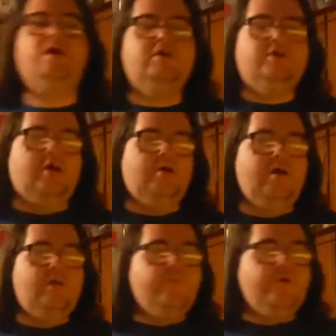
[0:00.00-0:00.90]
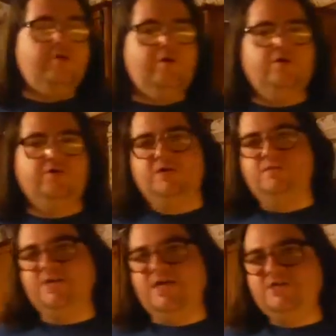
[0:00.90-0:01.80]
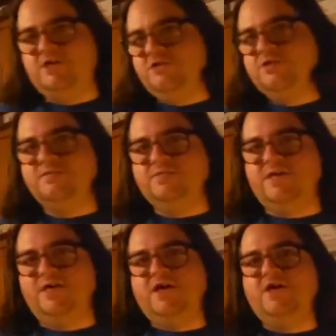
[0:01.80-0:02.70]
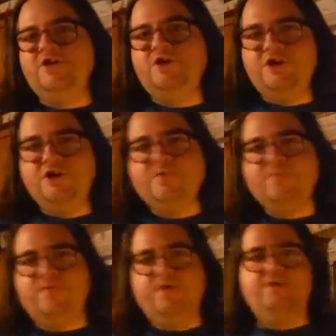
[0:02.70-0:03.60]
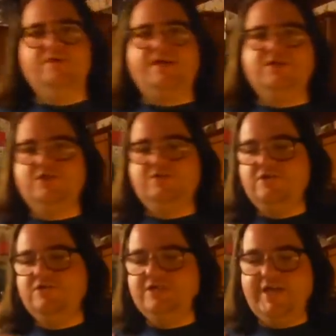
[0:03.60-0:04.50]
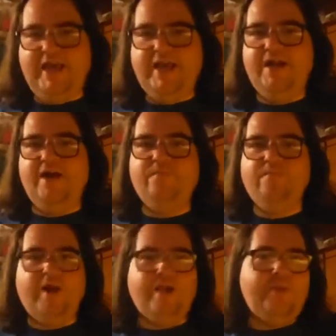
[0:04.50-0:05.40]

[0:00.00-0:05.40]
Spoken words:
so if you do use them, use it to nuke foods, like just heat it up for like